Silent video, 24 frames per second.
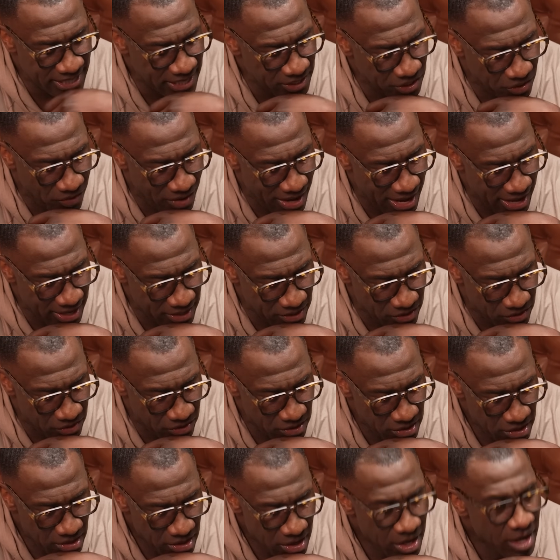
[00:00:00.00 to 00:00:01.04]
Dayton, Ohio,
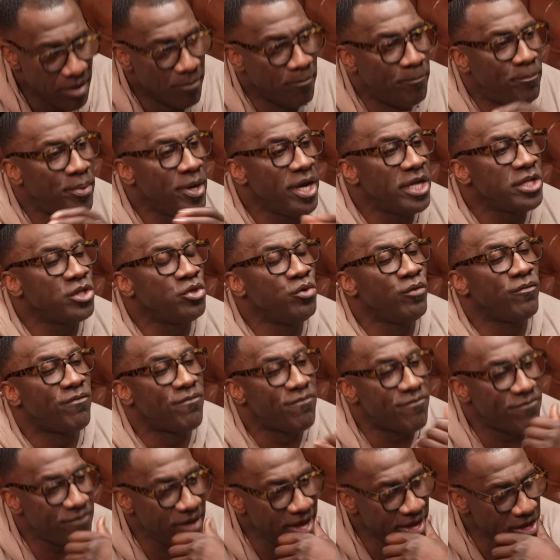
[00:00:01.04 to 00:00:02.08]
but you
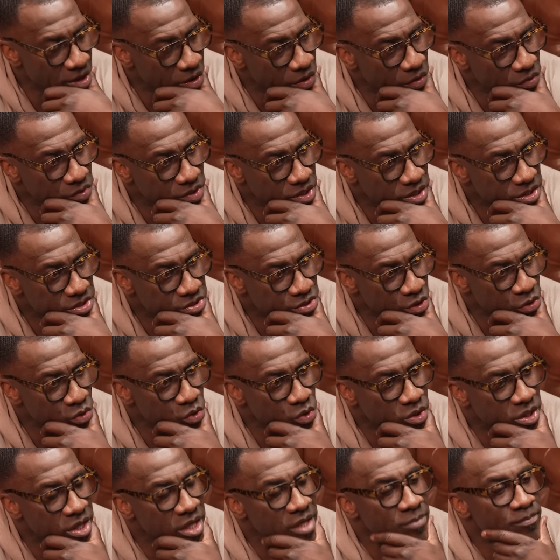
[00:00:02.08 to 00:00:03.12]
failed, so
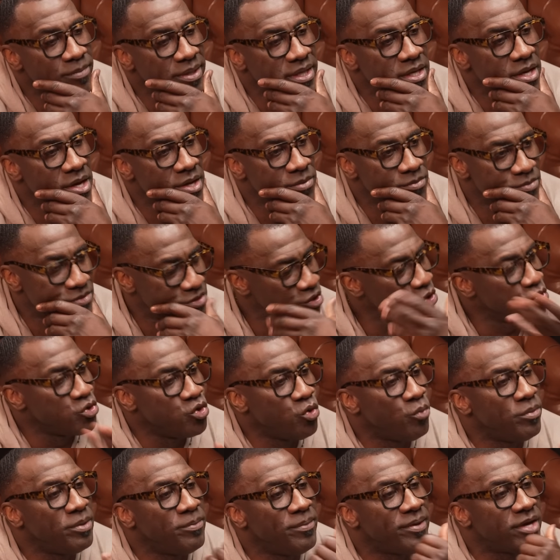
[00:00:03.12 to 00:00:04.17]
you couldn't become, so
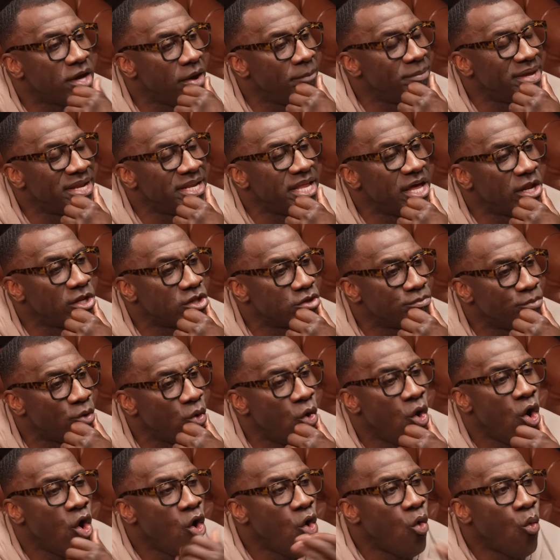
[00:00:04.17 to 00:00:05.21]
you would become
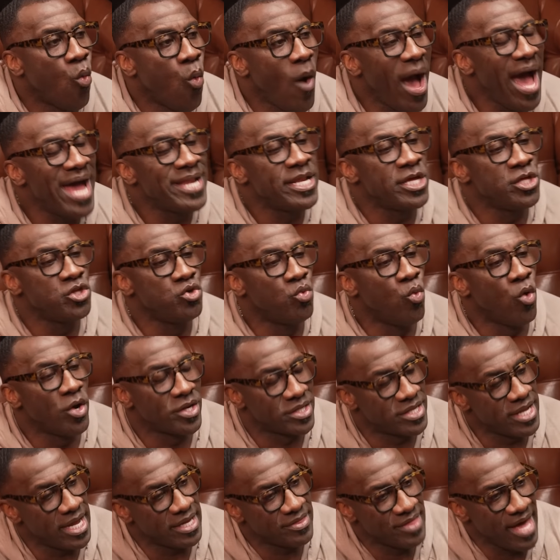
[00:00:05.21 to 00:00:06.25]
ineligible. Why didn't you
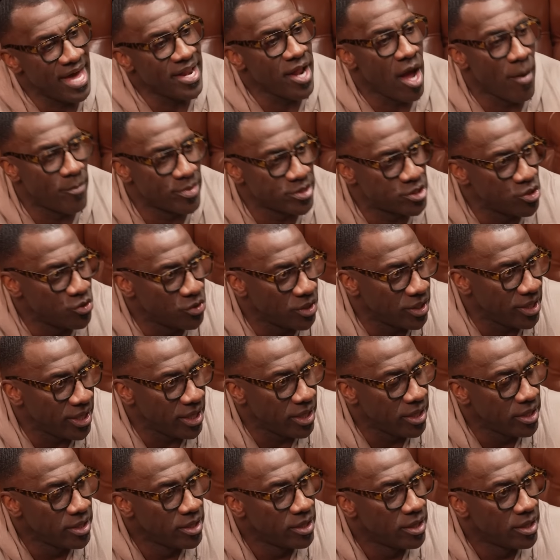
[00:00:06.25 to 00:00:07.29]
want to take that opportunity?